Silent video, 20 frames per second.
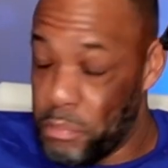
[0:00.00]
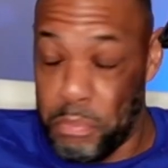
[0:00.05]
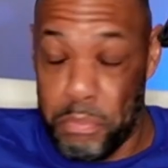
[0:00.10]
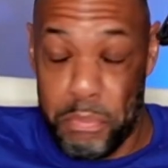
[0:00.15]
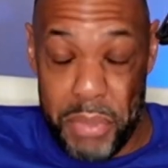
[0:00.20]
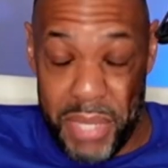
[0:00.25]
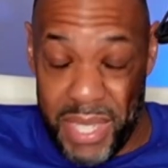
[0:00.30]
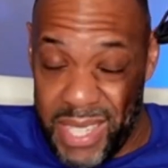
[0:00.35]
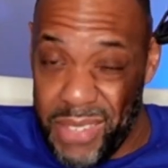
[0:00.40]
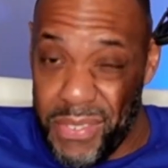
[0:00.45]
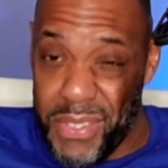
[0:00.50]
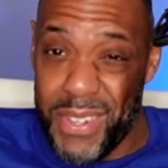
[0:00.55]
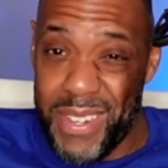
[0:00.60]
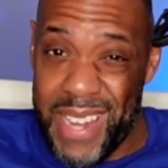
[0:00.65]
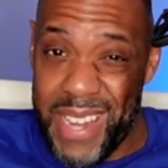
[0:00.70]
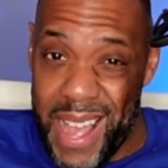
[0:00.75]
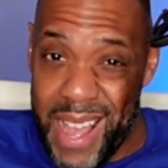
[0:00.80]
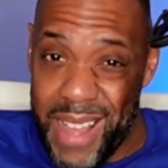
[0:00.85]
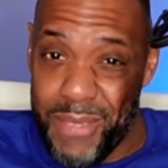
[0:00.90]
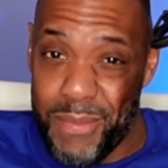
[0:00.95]
Believe it or
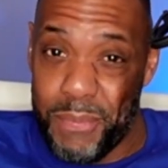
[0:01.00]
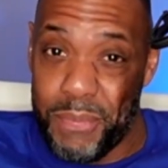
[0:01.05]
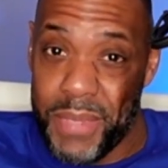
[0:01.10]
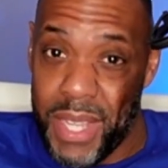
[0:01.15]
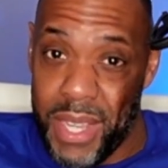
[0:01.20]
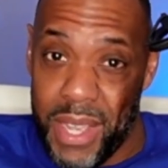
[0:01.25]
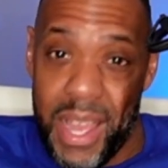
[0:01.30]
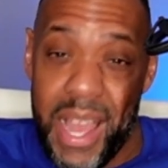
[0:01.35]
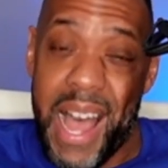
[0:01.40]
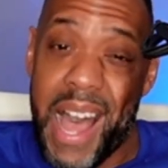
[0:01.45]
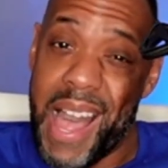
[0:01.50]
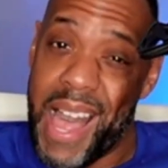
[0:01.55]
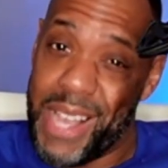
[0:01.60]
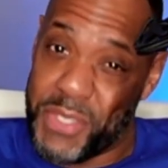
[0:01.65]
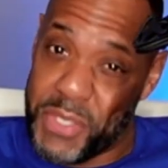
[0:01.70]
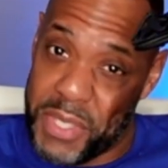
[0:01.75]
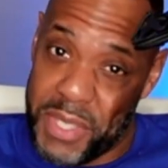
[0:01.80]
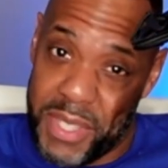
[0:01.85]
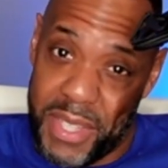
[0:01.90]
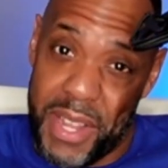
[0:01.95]
not, I
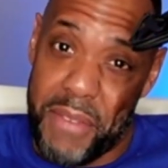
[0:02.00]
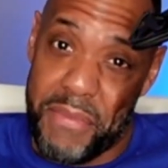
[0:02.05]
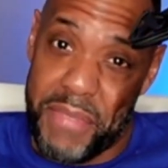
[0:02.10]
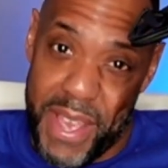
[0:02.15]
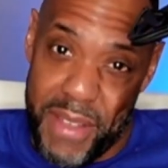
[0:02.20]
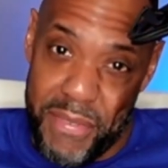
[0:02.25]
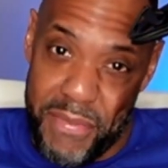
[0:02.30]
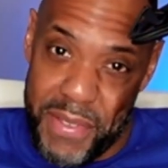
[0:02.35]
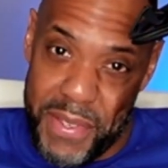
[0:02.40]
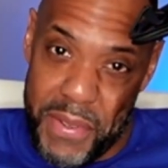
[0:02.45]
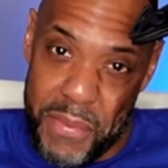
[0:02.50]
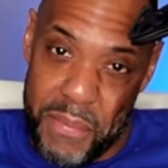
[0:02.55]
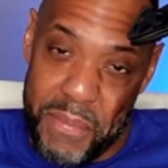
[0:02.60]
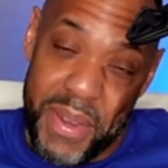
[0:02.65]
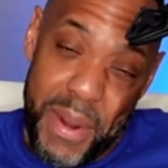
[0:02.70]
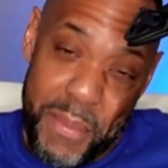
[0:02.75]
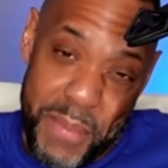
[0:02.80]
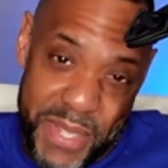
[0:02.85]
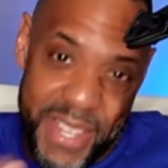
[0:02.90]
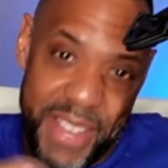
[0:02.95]
actually love that film, but
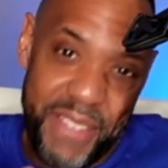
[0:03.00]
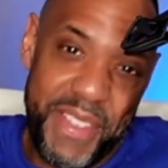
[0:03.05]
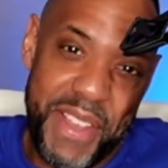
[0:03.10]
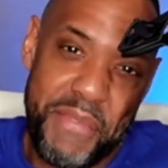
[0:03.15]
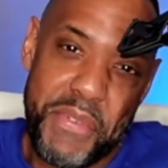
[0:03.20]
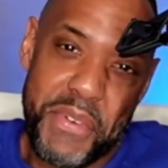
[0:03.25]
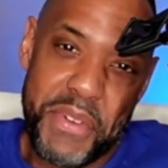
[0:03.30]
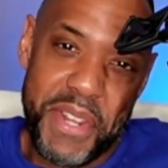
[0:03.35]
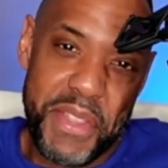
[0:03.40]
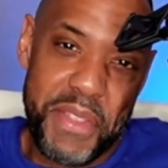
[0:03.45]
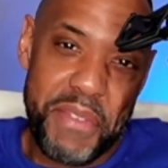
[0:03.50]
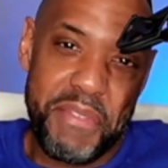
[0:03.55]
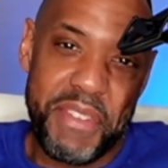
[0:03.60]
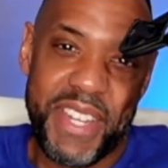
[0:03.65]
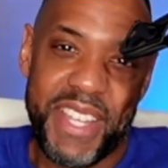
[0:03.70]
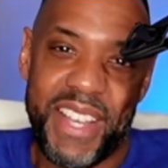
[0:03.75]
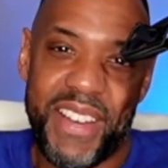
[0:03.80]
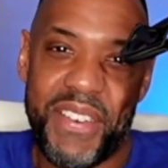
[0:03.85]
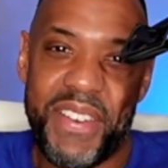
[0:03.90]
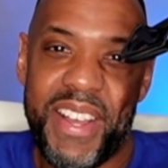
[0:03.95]
I'm gonna save that for another
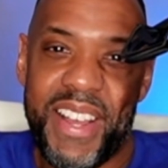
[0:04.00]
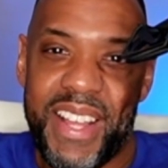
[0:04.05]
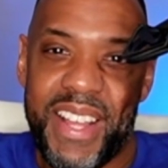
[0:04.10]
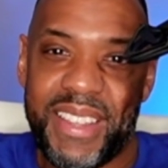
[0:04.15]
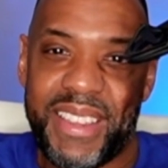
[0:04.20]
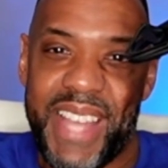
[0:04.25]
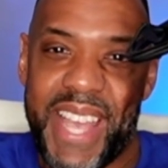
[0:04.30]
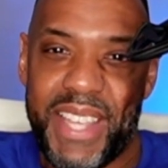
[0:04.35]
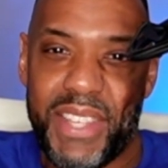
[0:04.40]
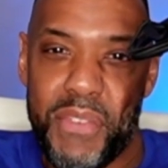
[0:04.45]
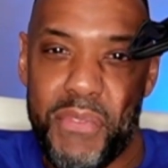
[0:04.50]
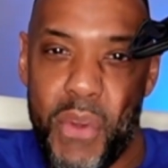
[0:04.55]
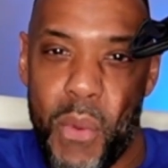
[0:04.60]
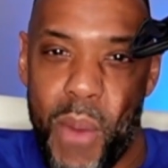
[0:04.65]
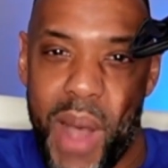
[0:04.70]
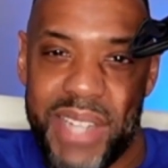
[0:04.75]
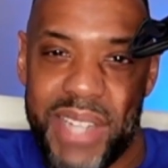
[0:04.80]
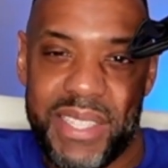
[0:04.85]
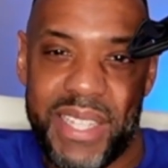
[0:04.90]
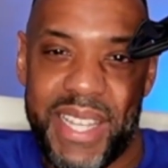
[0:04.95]
video. Thank you for
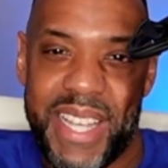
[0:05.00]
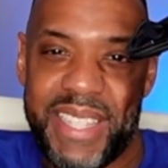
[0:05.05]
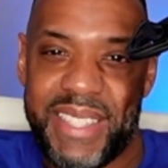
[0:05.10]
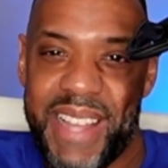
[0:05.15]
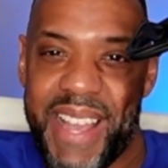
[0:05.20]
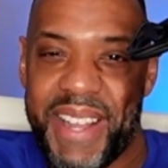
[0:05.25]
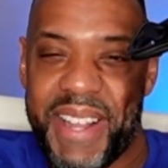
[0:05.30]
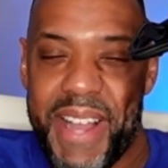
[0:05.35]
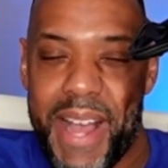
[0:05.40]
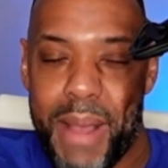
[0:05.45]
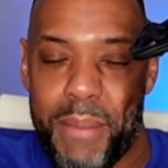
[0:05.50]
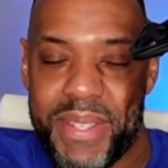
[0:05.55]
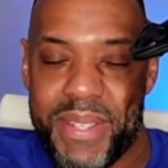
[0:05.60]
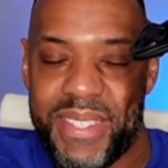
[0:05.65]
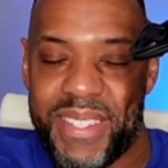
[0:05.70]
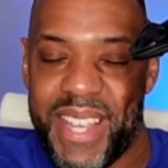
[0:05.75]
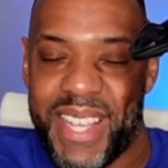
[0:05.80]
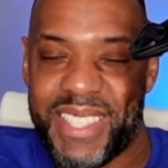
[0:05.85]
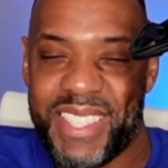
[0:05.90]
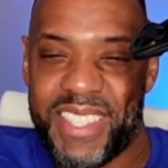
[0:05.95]
watching. Hit that comment
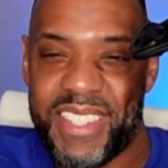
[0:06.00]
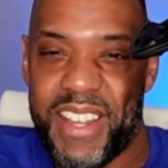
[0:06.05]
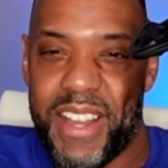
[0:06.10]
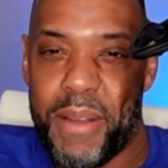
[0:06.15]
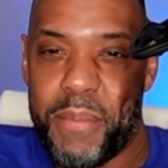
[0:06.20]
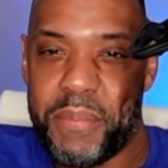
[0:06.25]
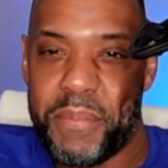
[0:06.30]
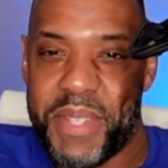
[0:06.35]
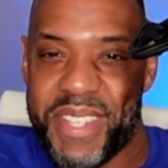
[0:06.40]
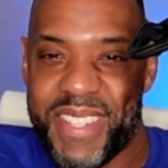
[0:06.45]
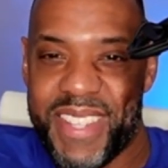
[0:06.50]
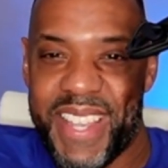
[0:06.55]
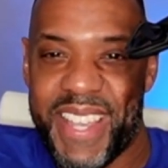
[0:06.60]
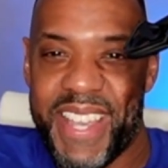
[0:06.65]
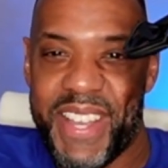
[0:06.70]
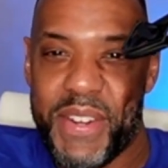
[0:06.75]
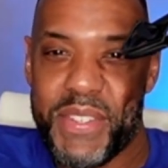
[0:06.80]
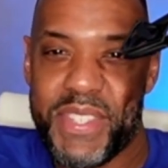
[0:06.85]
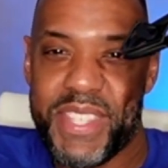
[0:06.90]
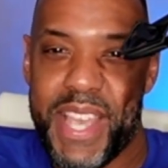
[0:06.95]
section up. It's the
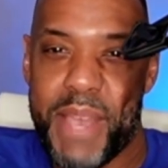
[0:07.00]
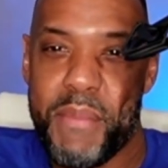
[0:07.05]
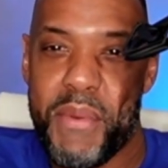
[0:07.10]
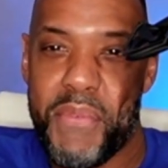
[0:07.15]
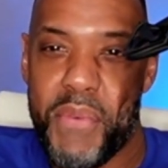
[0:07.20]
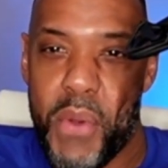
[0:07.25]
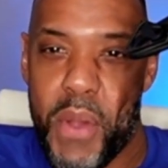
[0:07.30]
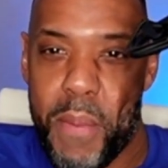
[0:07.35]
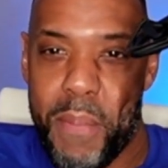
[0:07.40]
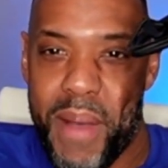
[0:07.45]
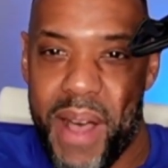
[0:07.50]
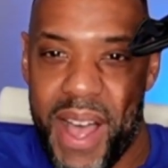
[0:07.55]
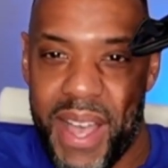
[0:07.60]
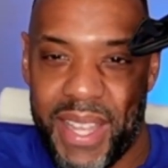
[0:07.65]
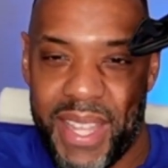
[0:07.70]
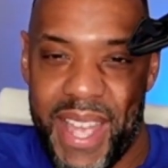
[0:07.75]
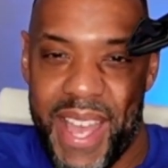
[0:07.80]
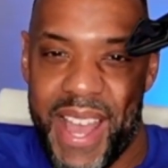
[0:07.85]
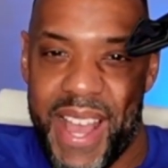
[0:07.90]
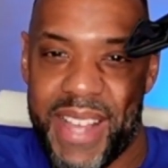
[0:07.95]
Entertainment for One
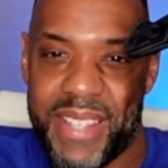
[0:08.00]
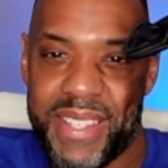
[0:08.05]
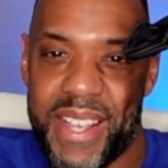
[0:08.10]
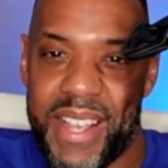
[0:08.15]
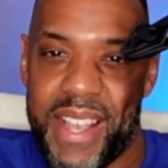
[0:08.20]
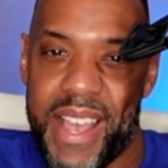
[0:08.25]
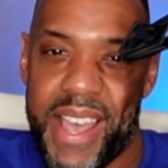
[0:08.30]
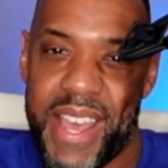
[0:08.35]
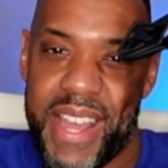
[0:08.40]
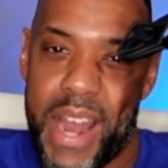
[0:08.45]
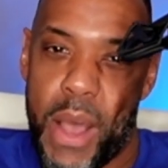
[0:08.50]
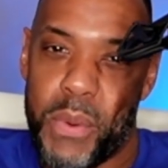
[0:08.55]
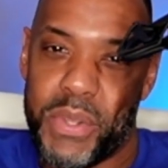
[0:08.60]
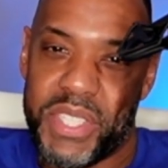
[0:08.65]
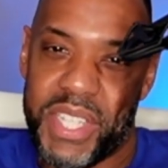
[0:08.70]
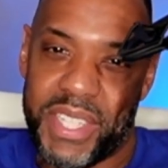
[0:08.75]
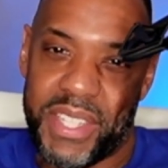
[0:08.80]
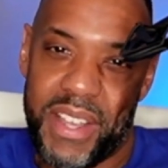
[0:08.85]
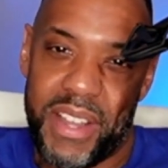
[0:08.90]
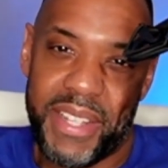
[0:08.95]
podcast, and I will
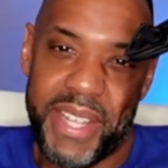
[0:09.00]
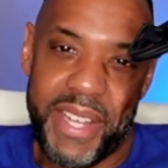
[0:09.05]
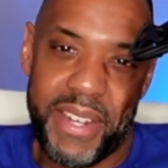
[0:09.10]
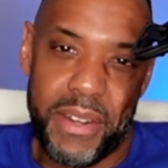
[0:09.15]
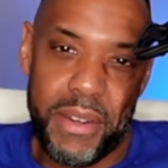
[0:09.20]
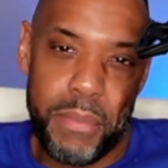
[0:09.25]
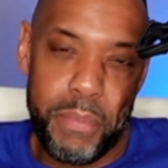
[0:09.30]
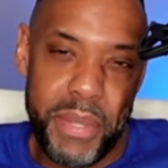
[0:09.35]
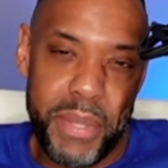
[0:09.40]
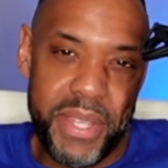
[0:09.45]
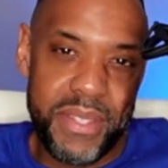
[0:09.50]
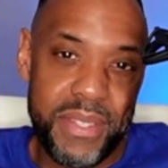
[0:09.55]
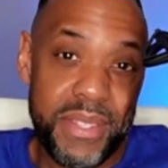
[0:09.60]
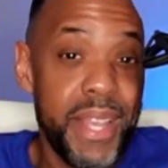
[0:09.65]
check y'all later. Peace.